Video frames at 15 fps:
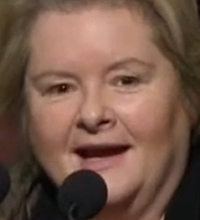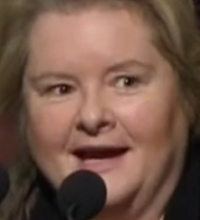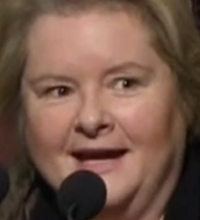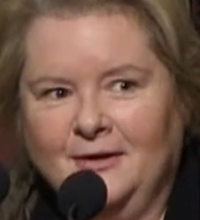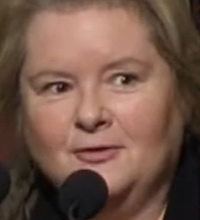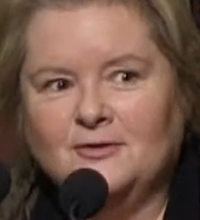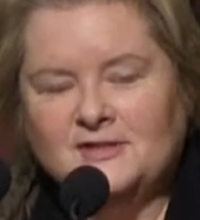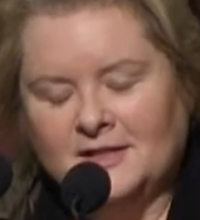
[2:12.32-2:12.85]

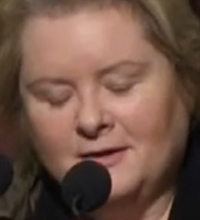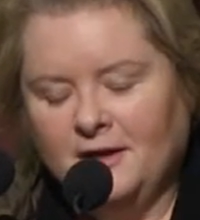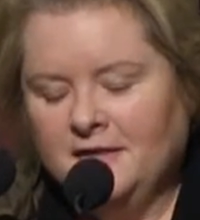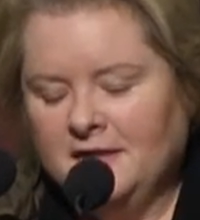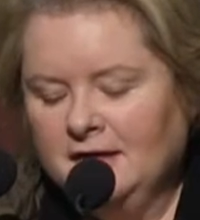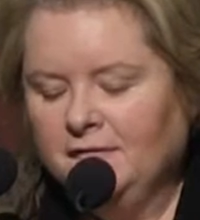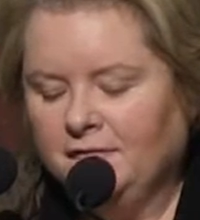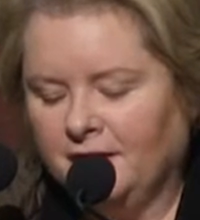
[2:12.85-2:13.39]
and also, I
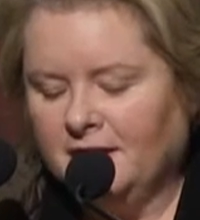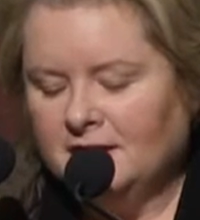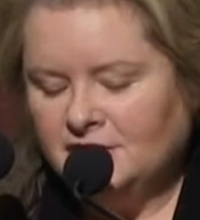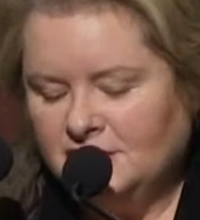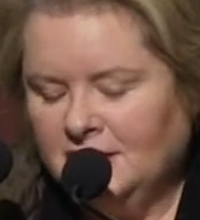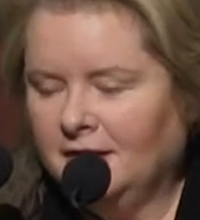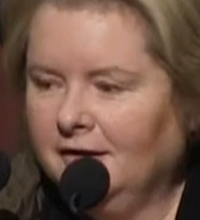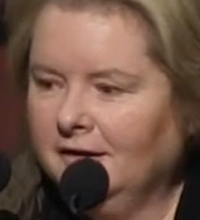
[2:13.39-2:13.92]
think, via
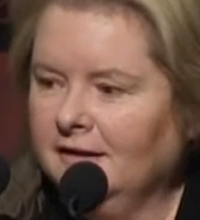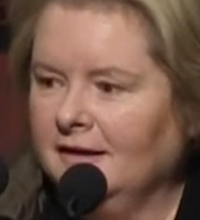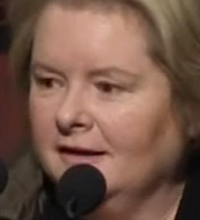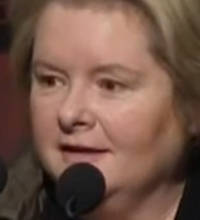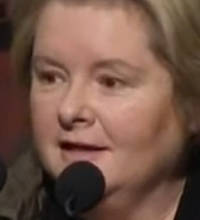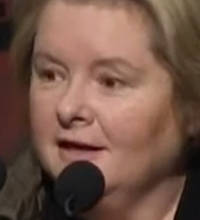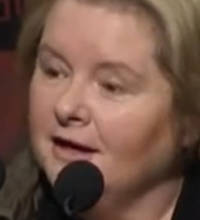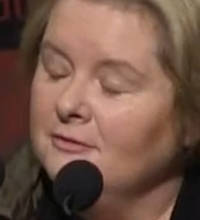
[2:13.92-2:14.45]
Sharon,
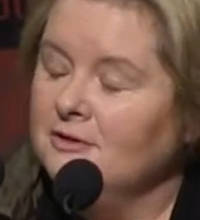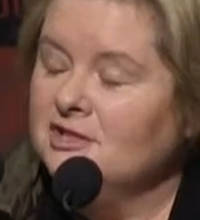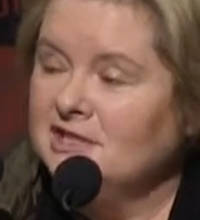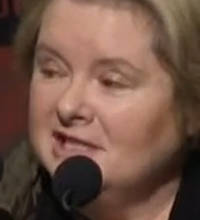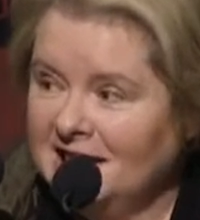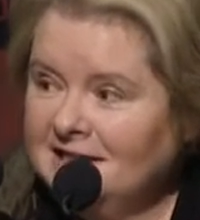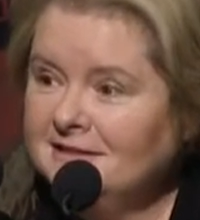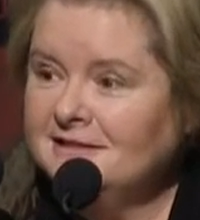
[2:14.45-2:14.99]
the Irish
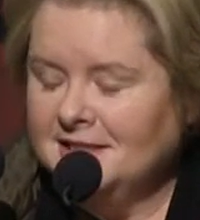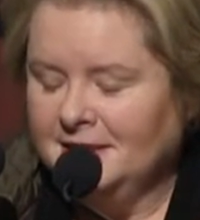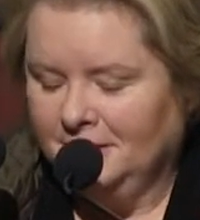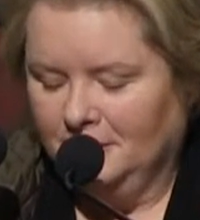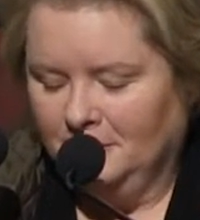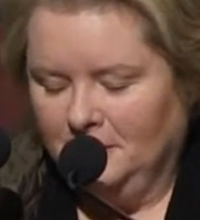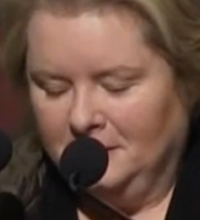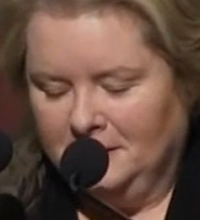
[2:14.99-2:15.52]
dancing
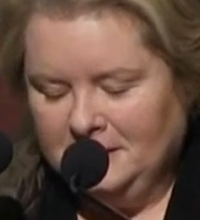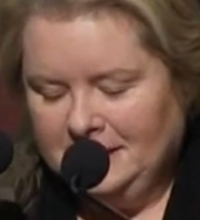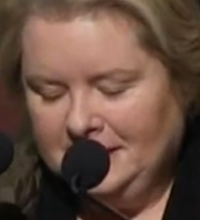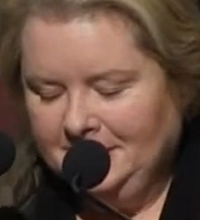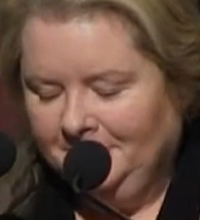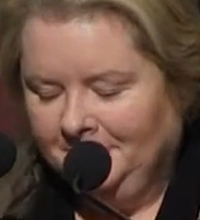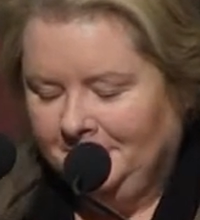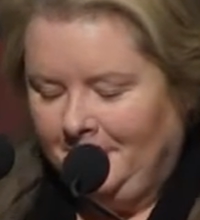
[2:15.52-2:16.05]

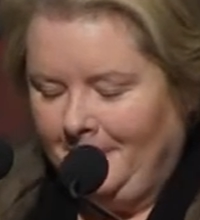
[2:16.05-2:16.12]
community,